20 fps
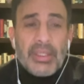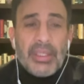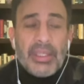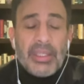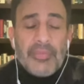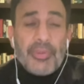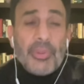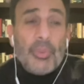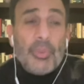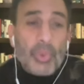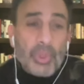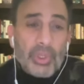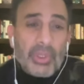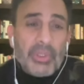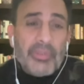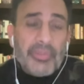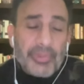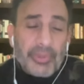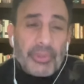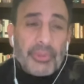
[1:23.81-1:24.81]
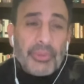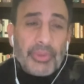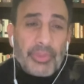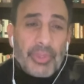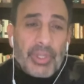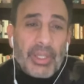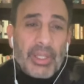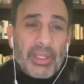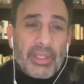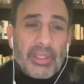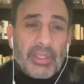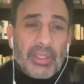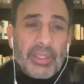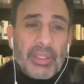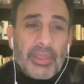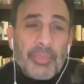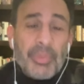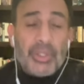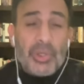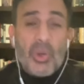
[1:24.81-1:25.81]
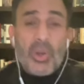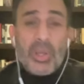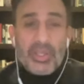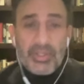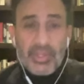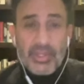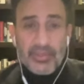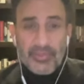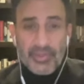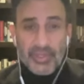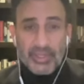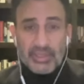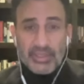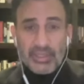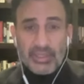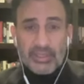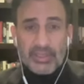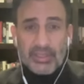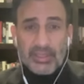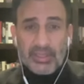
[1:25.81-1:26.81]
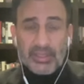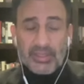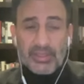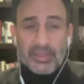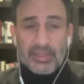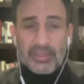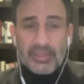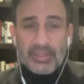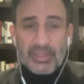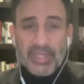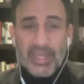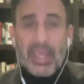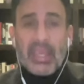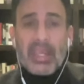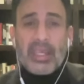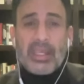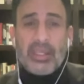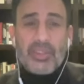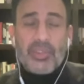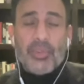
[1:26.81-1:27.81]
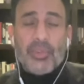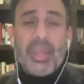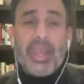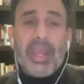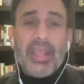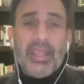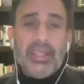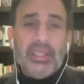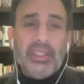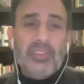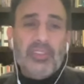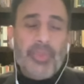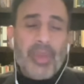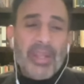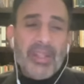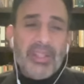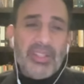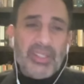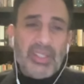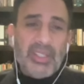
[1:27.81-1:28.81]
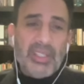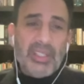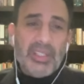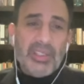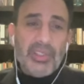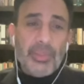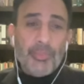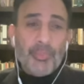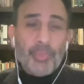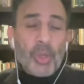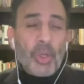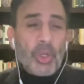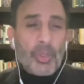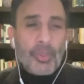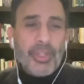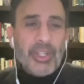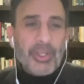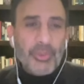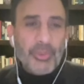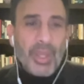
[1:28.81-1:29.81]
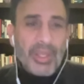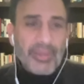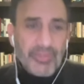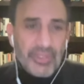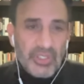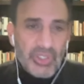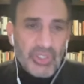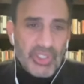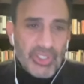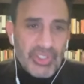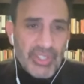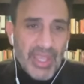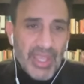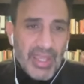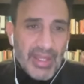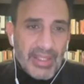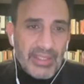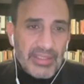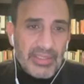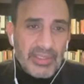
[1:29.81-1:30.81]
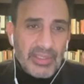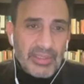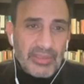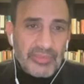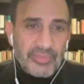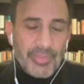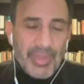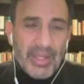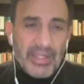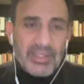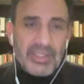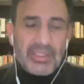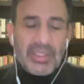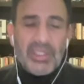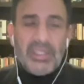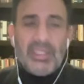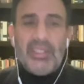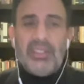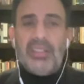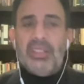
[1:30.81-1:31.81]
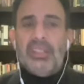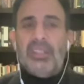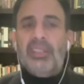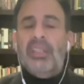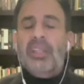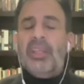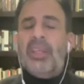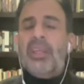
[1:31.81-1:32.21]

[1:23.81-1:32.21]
If it weren't for UNRWA, because of the caged reality of Palestinians, the permanent refugee status of Palestinians in